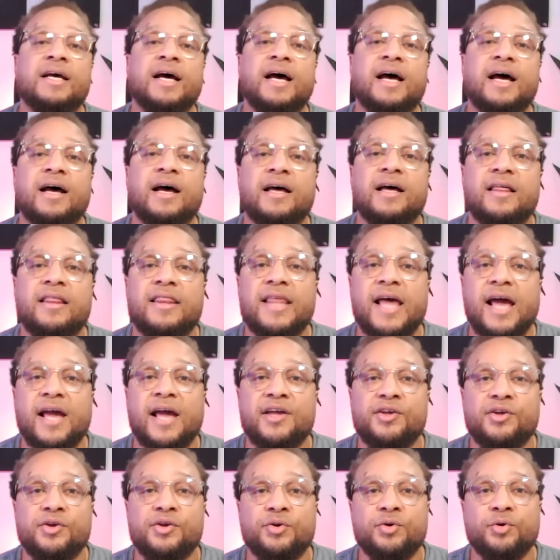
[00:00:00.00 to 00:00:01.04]
Uh, that
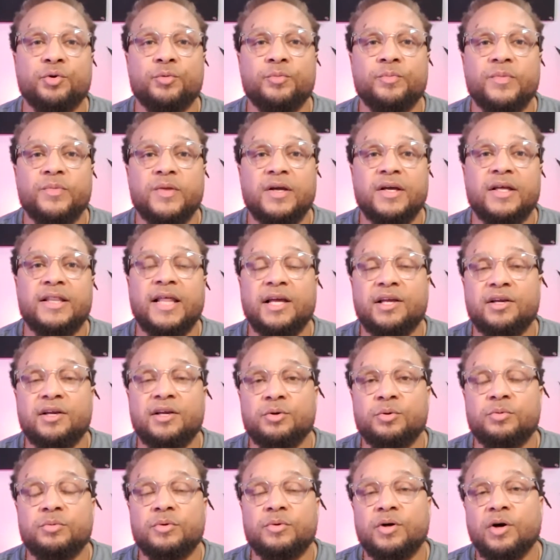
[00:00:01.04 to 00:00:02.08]
you that you
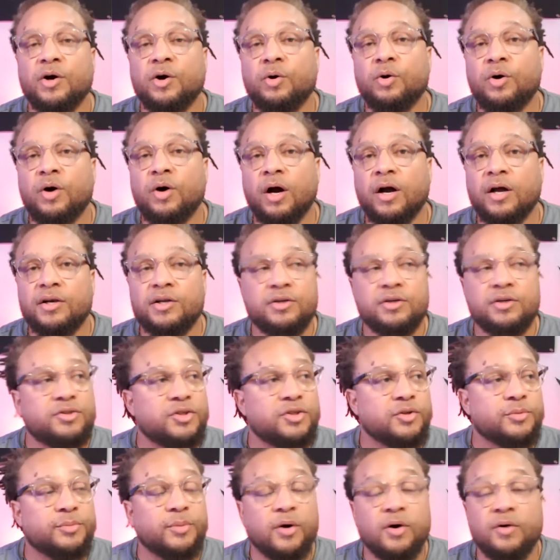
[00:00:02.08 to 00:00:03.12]
go on
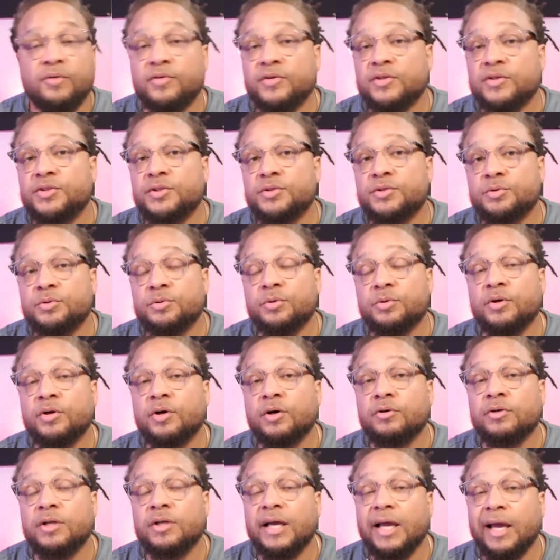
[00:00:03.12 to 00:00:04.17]
YouTube over to
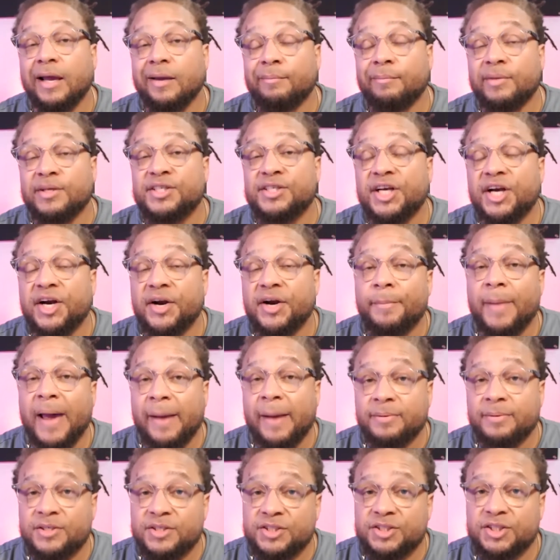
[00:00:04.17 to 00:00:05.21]
Golden Gate Missionary
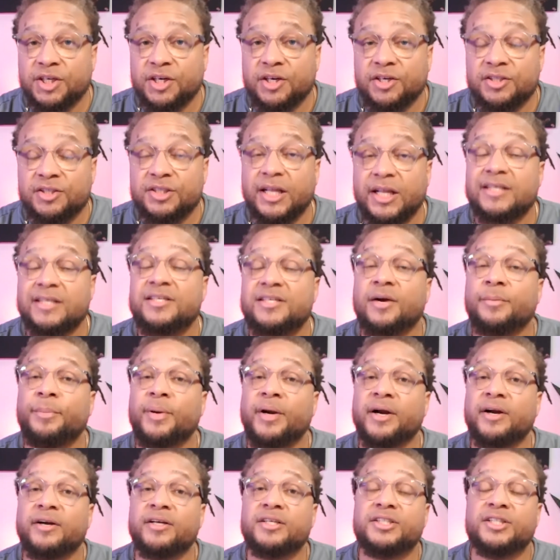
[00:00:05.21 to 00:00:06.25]
Baptist Church. That is our
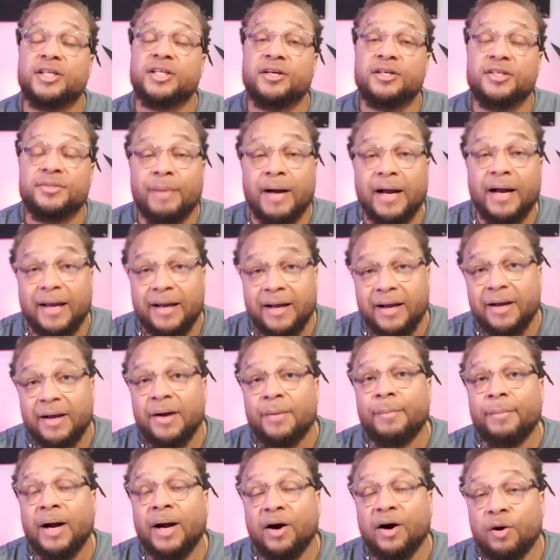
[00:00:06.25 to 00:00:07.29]
parent church, my
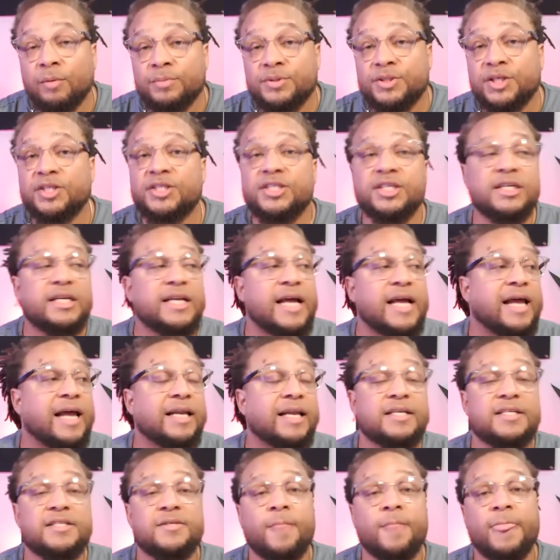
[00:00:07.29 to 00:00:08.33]
my home church in
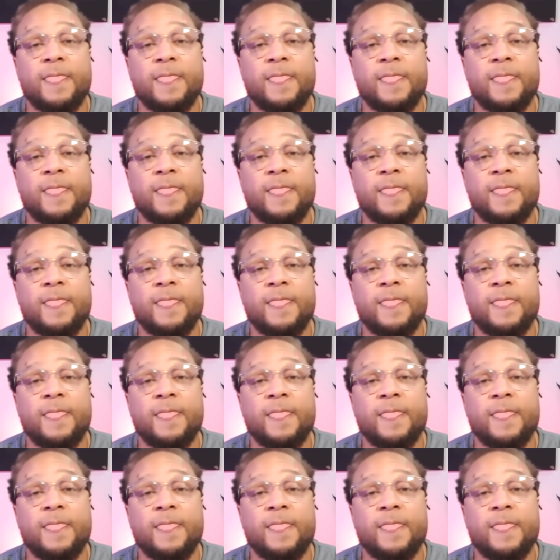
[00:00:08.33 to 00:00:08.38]
Dallas.